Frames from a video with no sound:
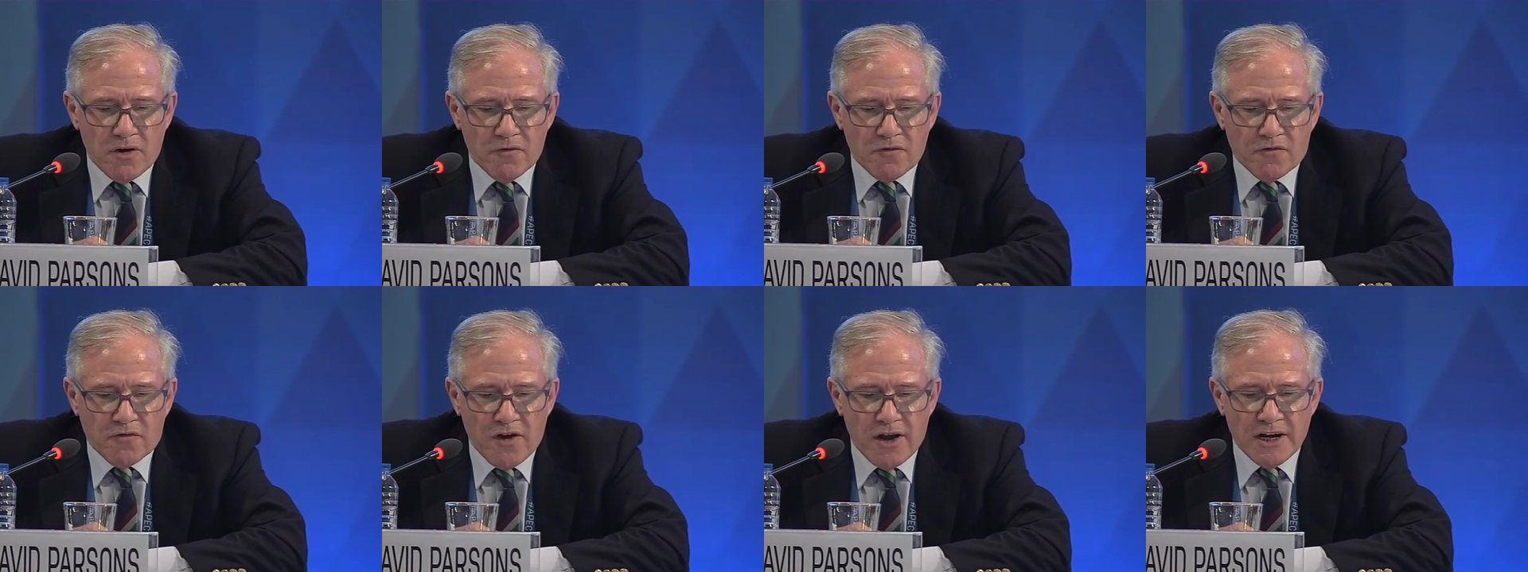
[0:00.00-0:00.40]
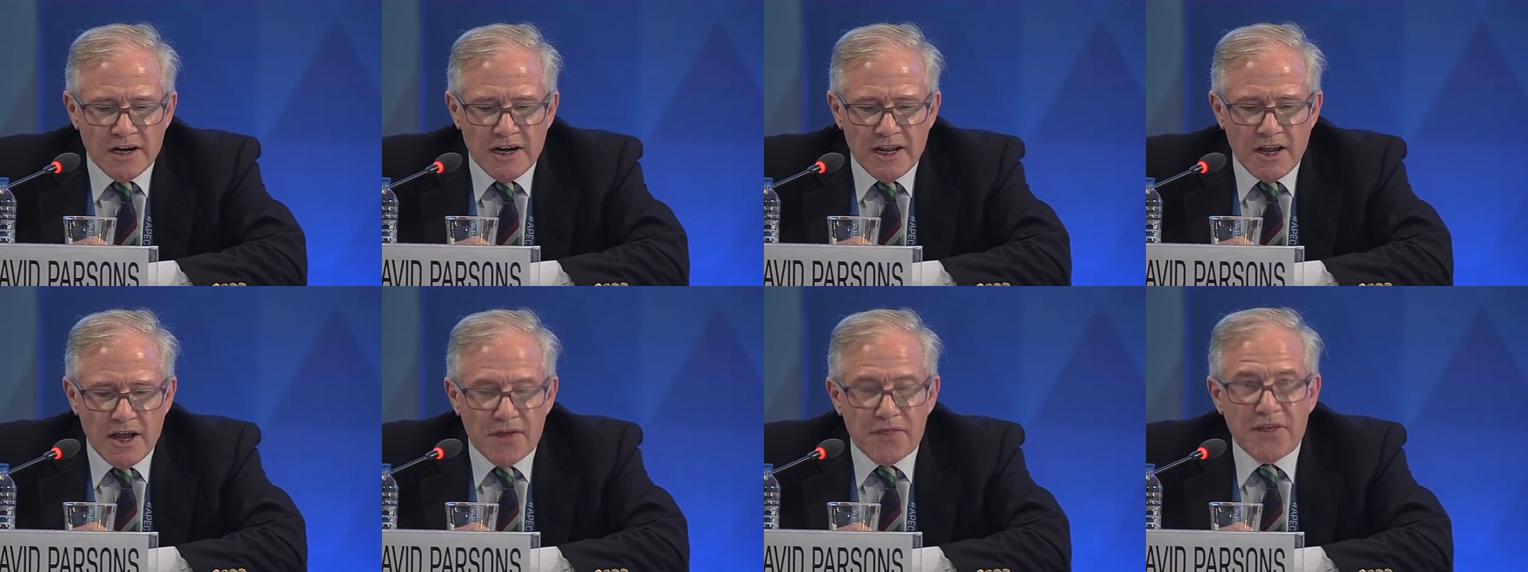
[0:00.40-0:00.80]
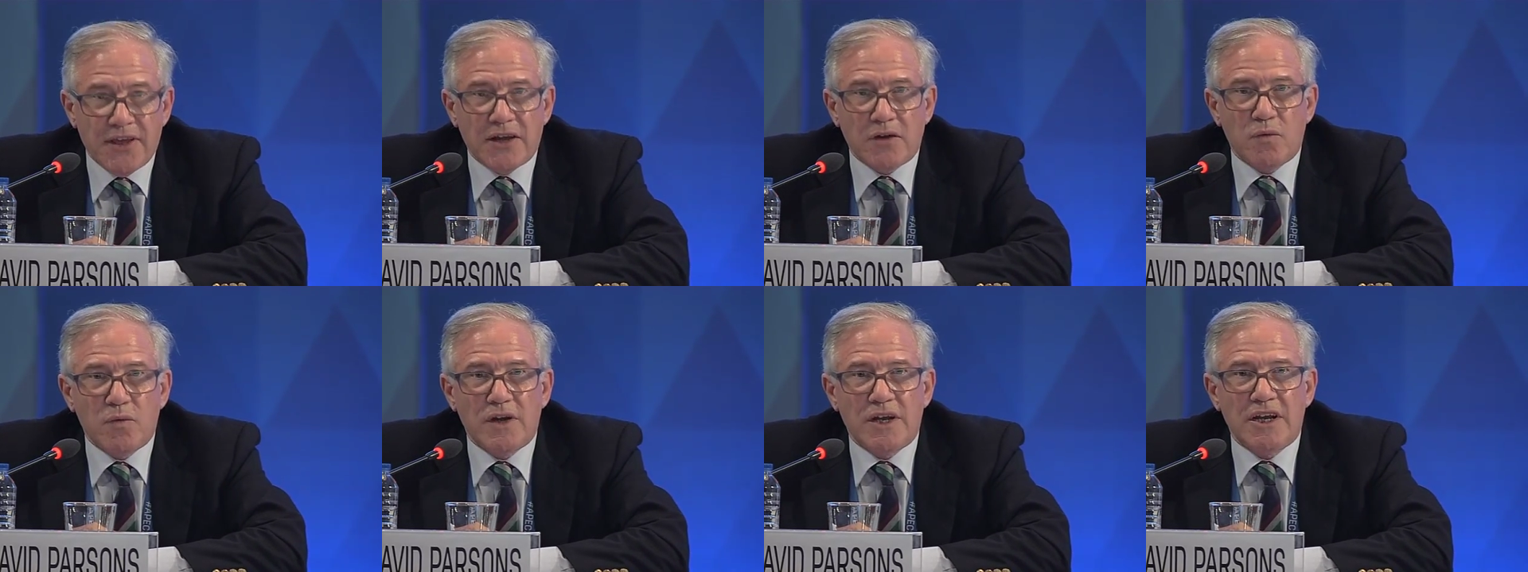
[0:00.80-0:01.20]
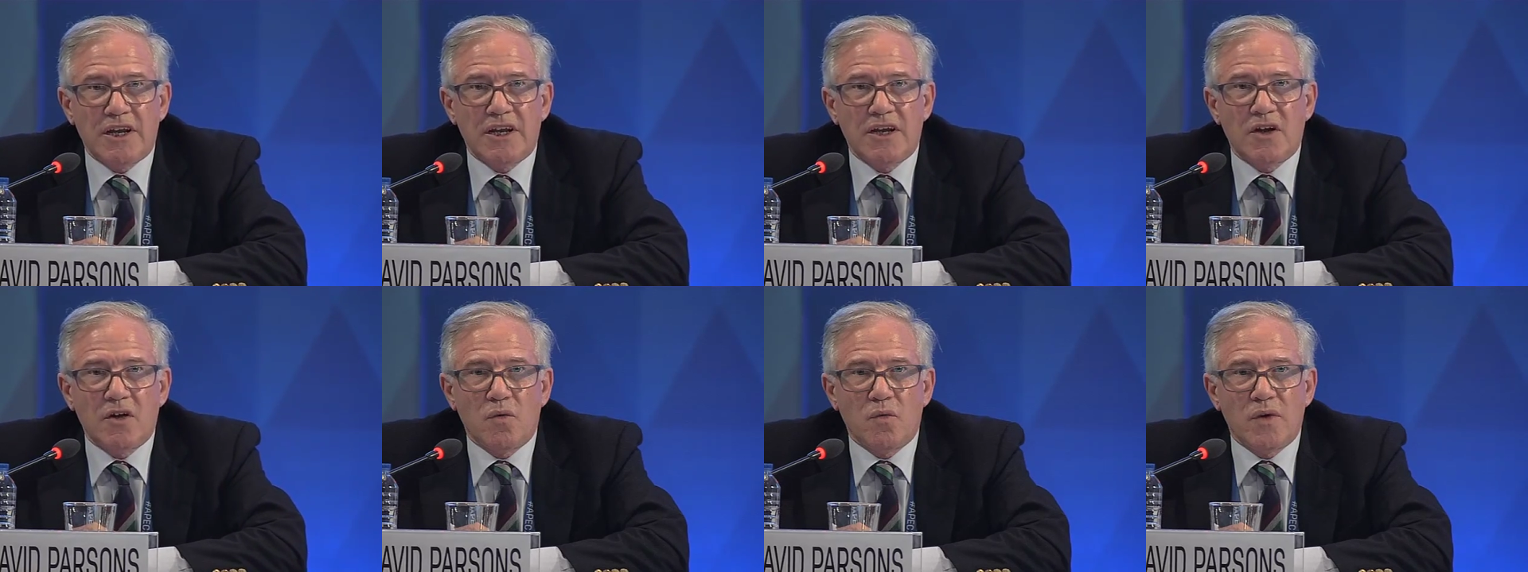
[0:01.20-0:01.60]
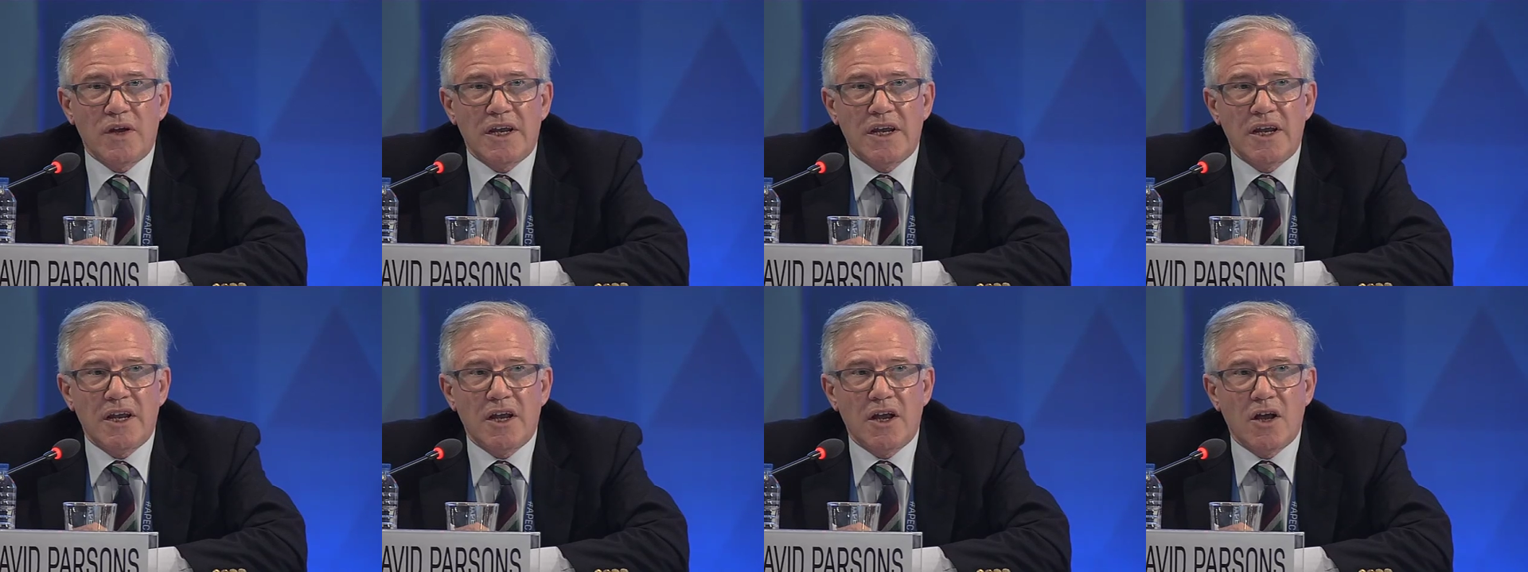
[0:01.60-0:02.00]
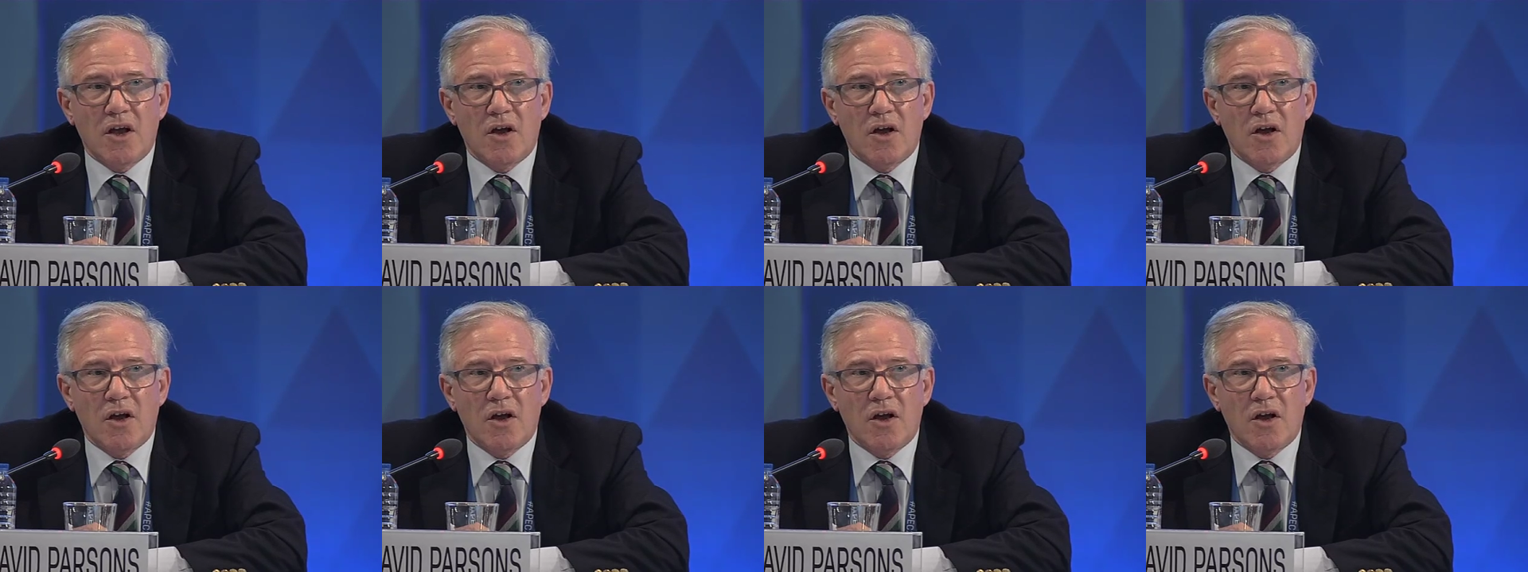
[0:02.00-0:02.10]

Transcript: finally, I think we're